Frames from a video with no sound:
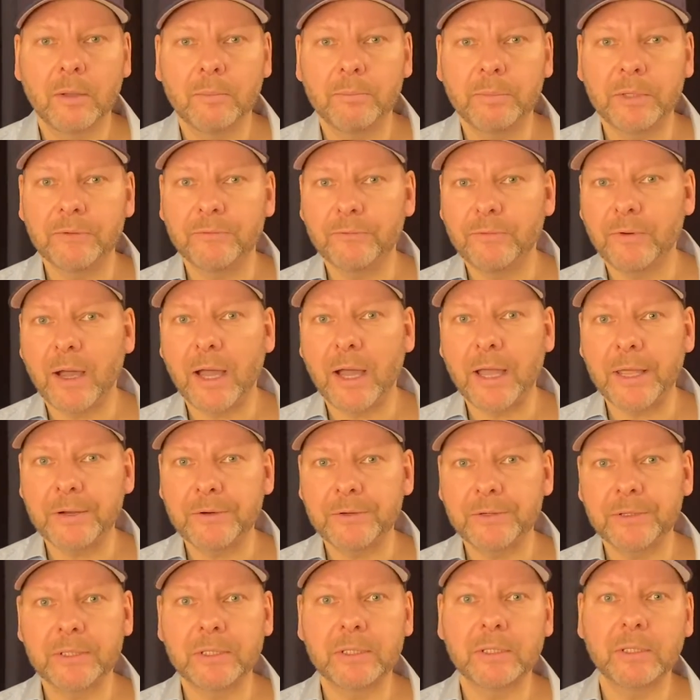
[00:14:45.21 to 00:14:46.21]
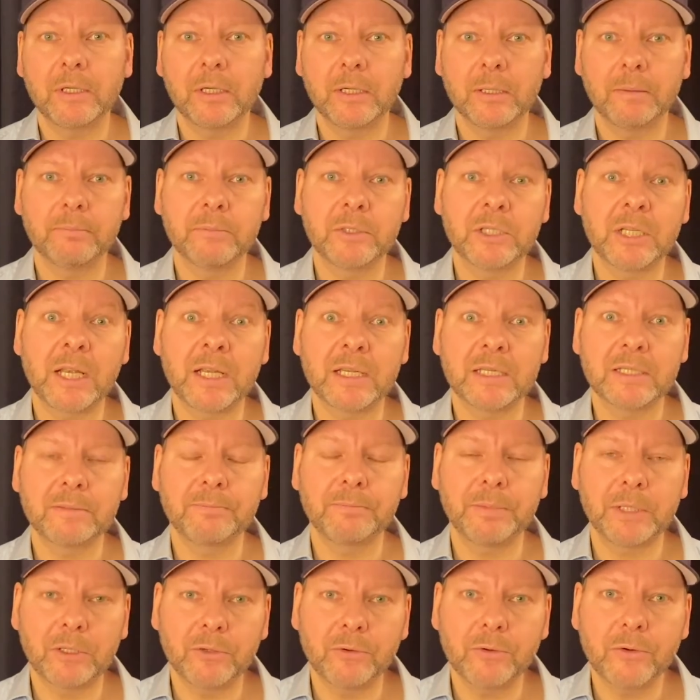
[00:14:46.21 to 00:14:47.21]
be fired just
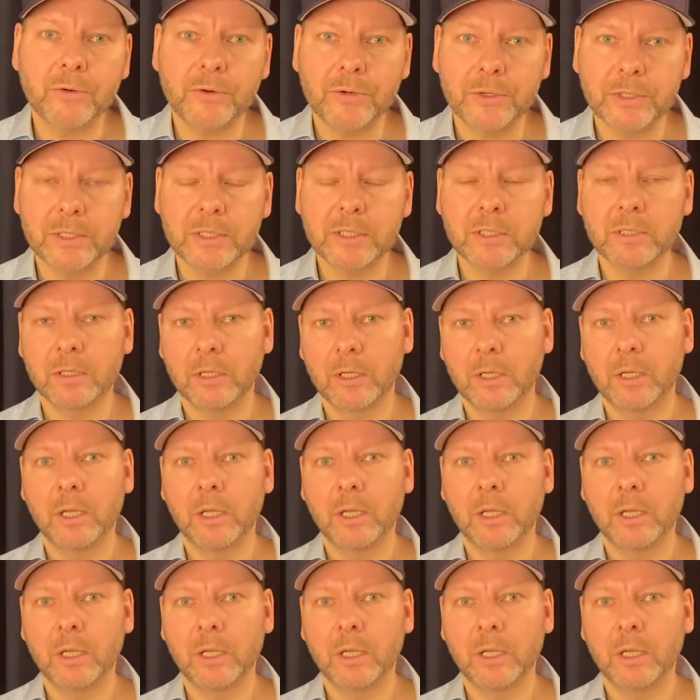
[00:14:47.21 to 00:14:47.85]
because